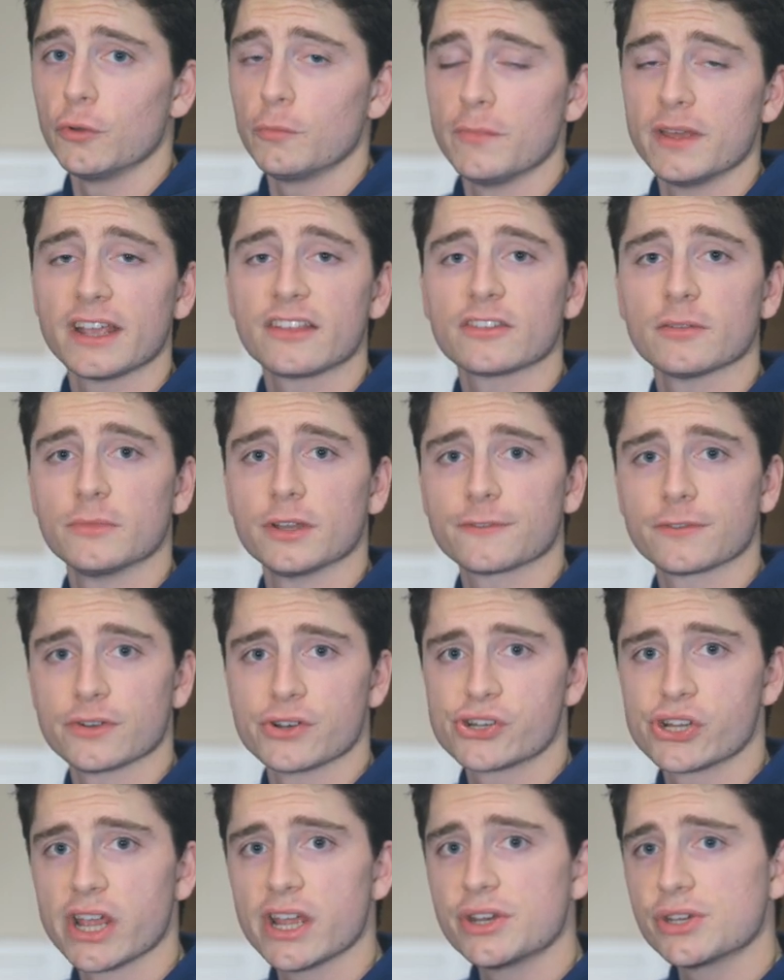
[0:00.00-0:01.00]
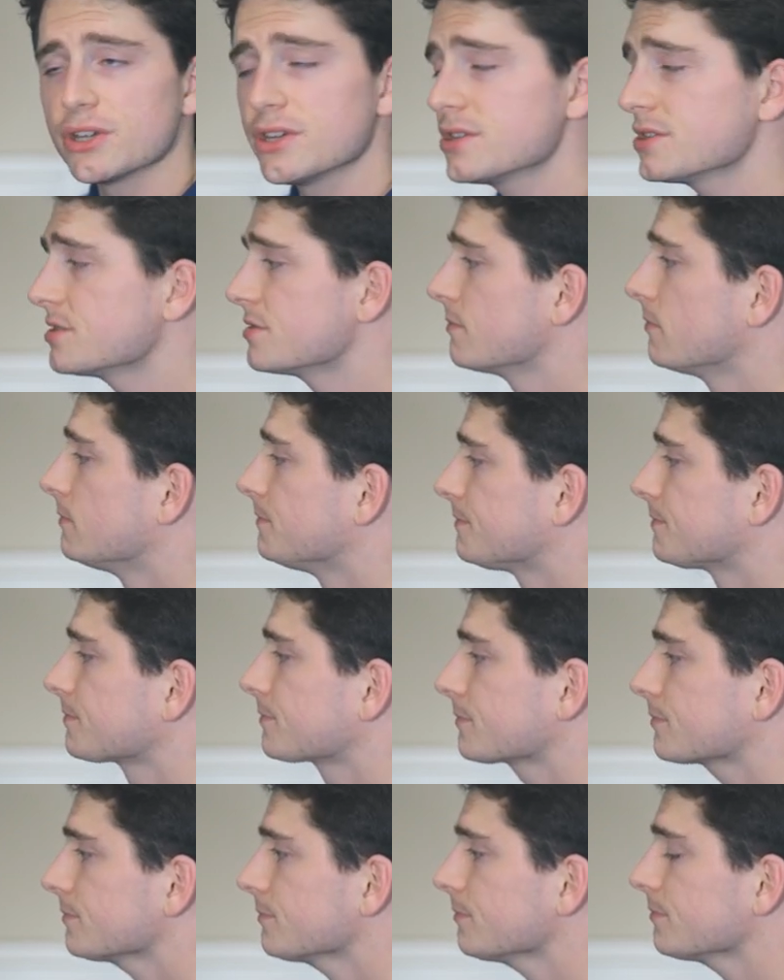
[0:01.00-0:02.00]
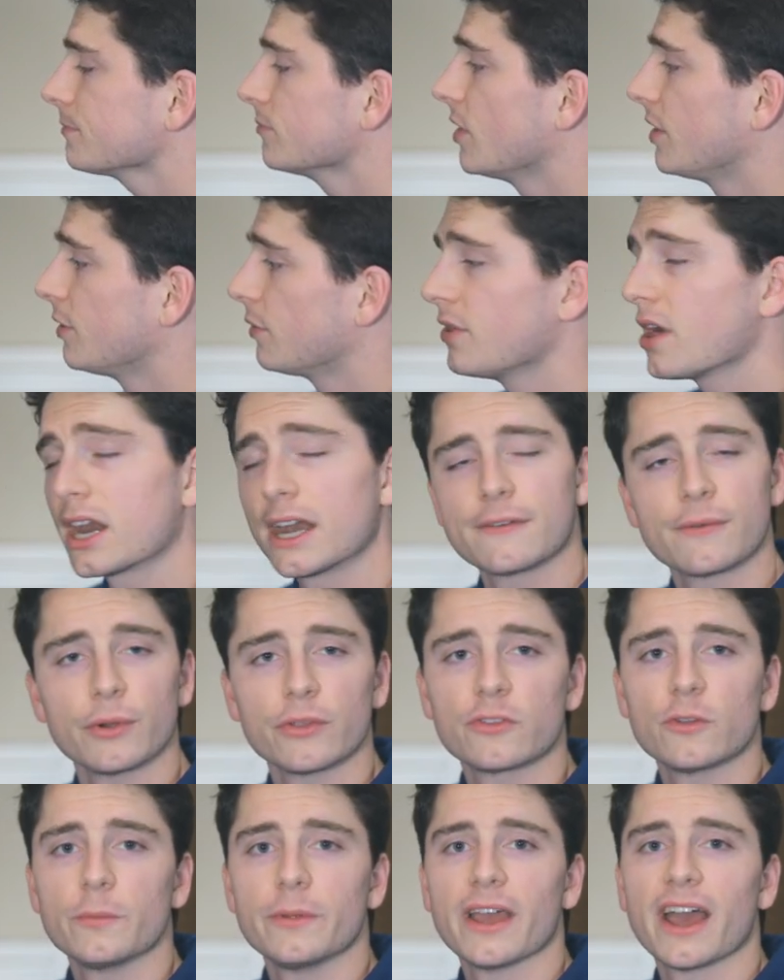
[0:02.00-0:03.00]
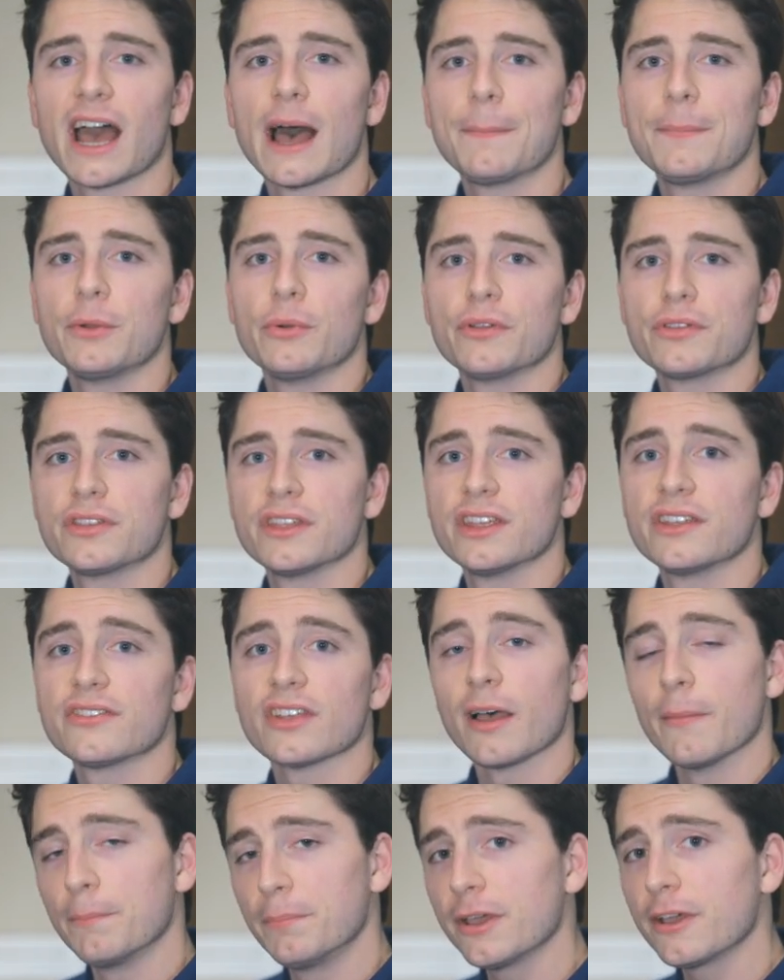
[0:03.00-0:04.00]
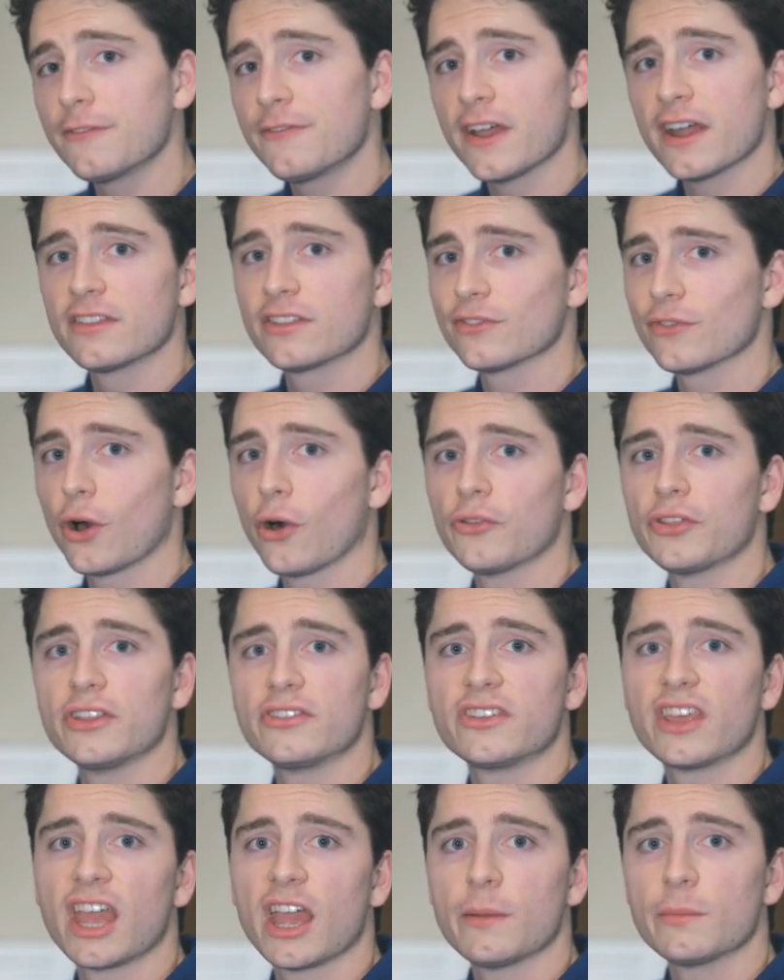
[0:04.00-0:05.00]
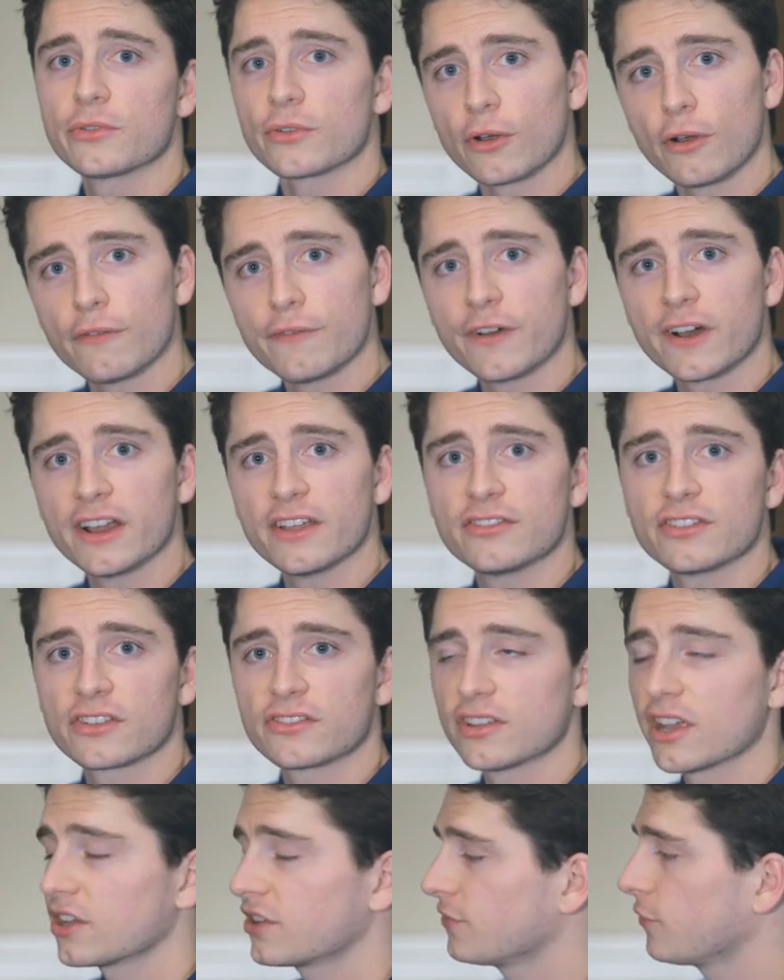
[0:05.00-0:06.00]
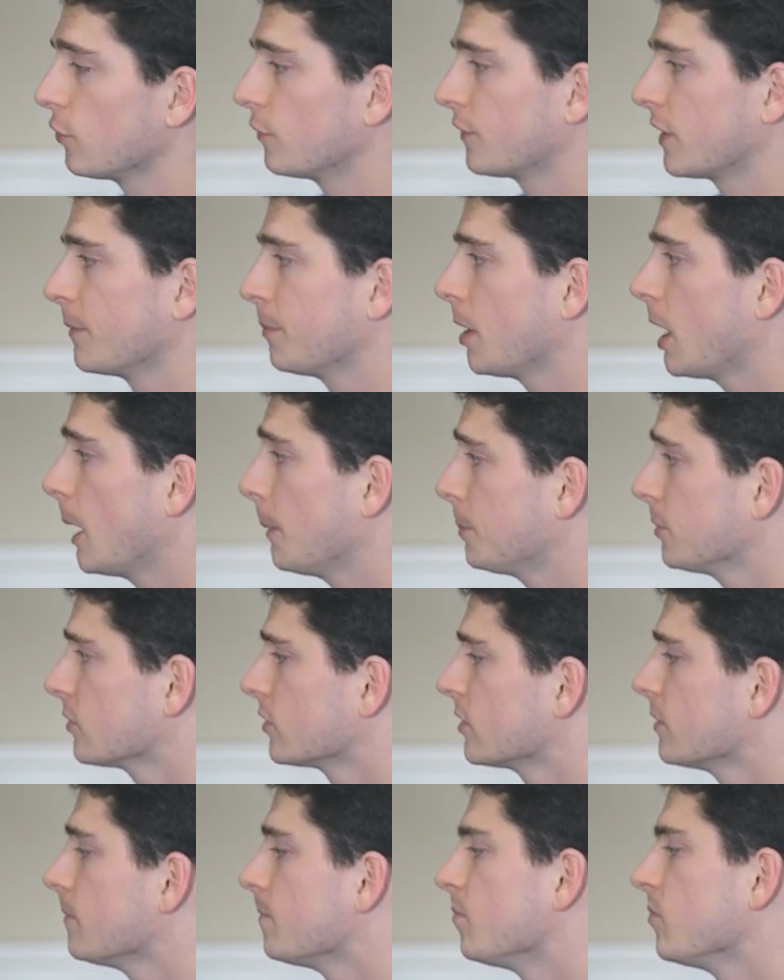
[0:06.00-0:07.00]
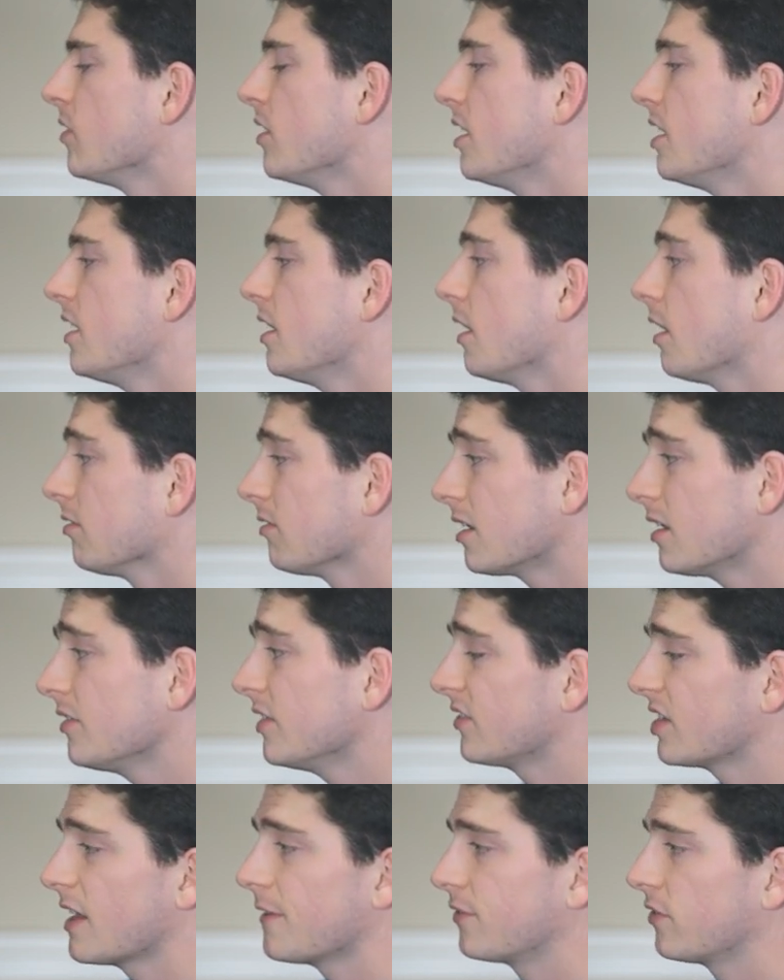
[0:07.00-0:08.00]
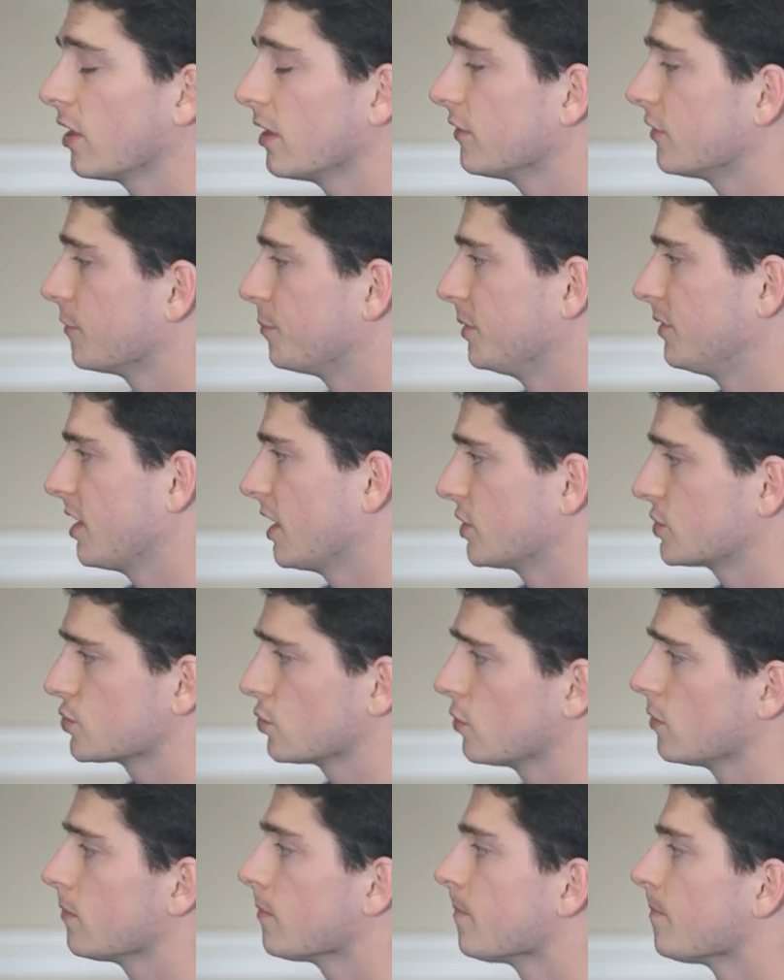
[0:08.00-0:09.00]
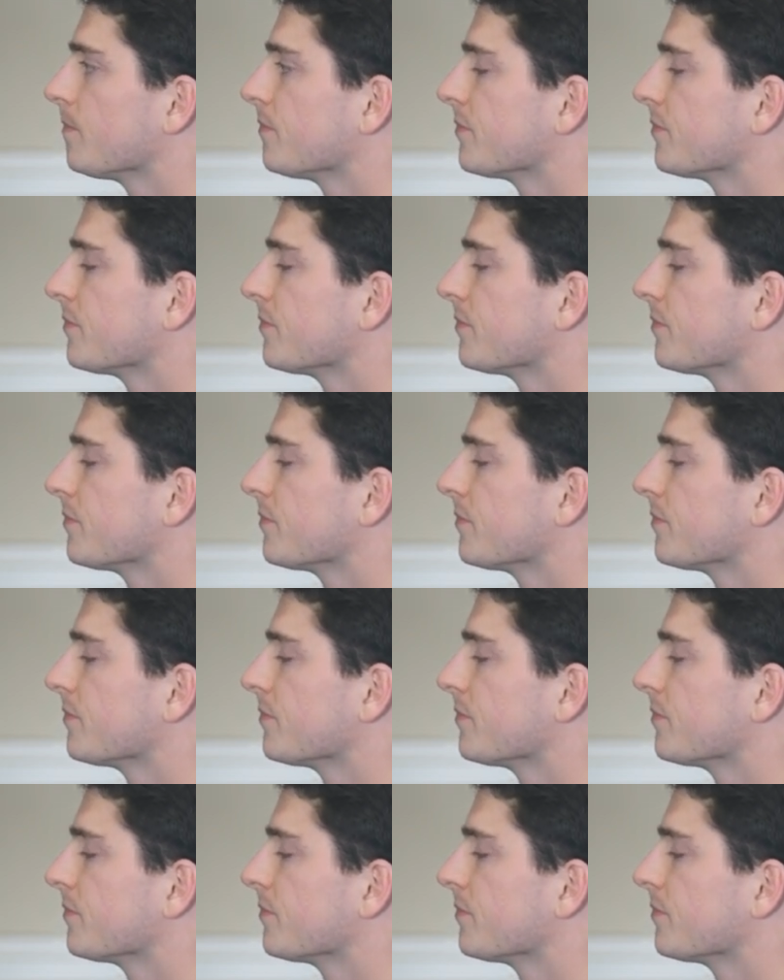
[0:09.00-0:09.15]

would make some different changes. I know not everyone's gonna be happy with this. I'm big fans of all these games. They're all very successful and very popular. A lot of these have tons of potential,